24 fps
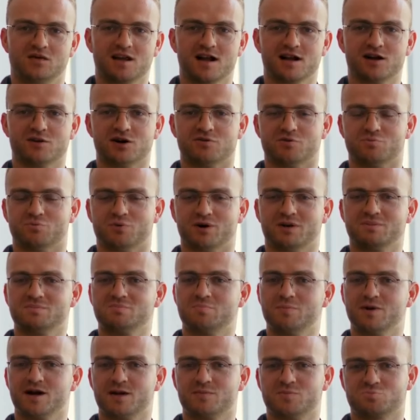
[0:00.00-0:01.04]
Hello everyone,
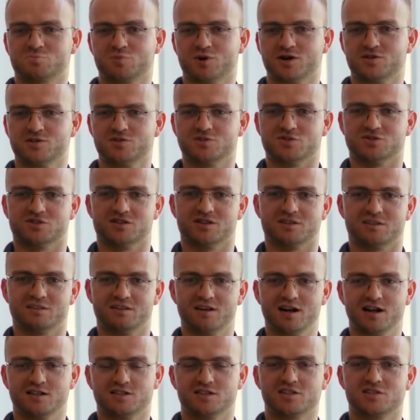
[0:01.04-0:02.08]
my name is Markus Hülser,
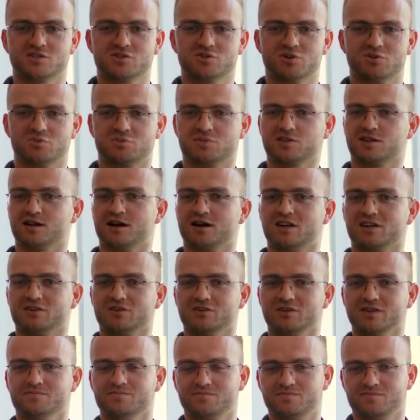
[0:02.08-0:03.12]
IT consultant at
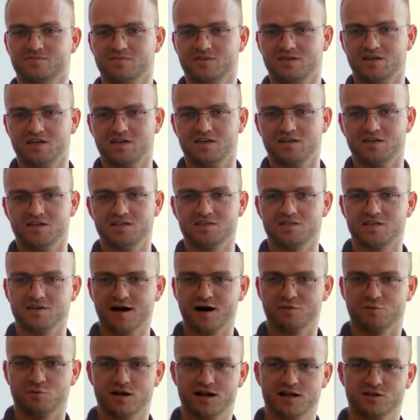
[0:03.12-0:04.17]
acadon AG. Today
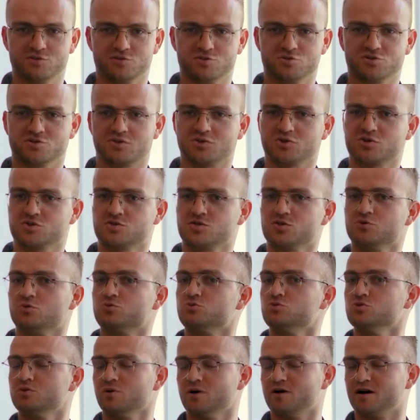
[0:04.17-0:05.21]
I would like to introduce you
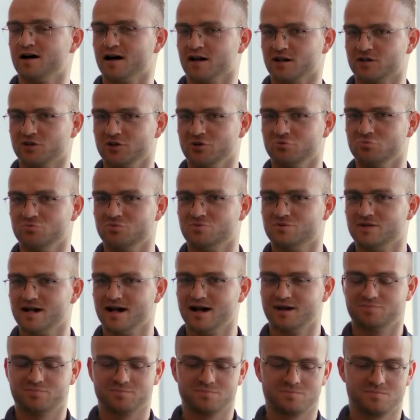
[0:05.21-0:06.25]
to our acadon route
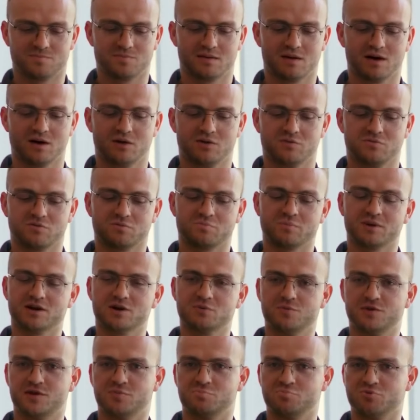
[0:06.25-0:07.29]
app. Are you familiar
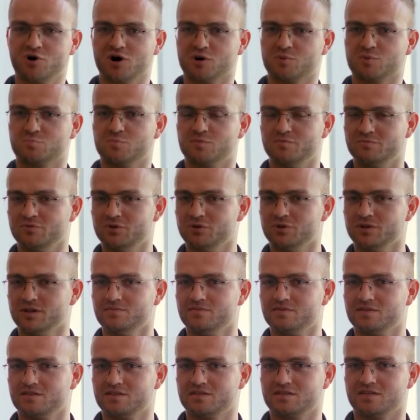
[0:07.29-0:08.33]
with the problem of loading a
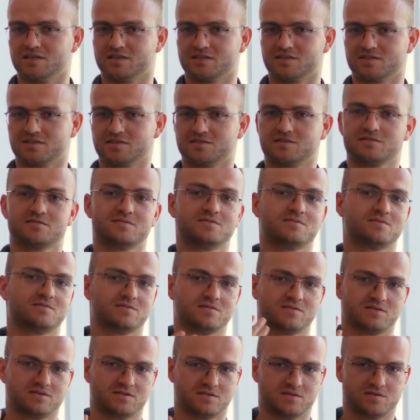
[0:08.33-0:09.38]
tour or having an
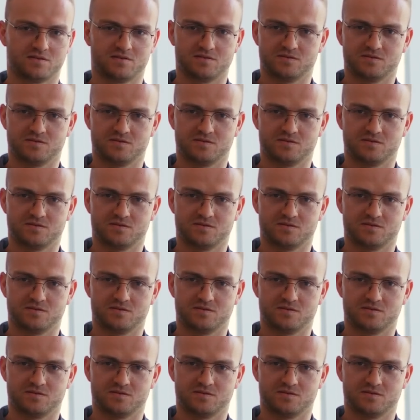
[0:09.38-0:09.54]
order?